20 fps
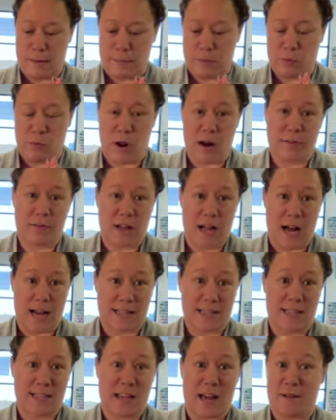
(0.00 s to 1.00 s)
run of
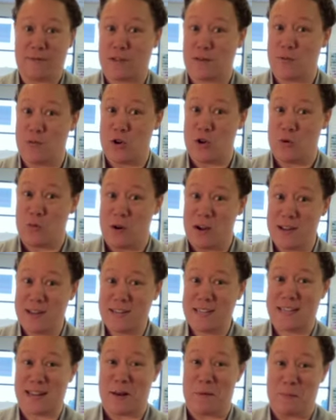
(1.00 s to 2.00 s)
classes. I have some new
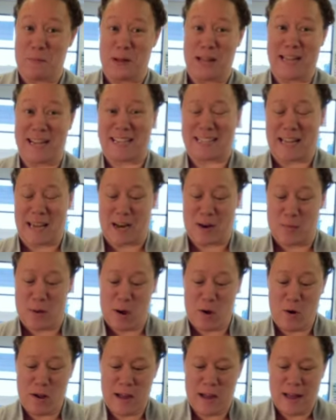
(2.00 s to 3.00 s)
ones that I'm really excited
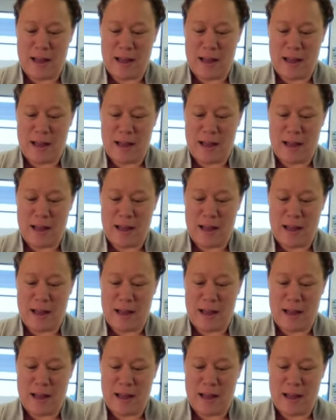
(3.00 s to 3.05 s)
about.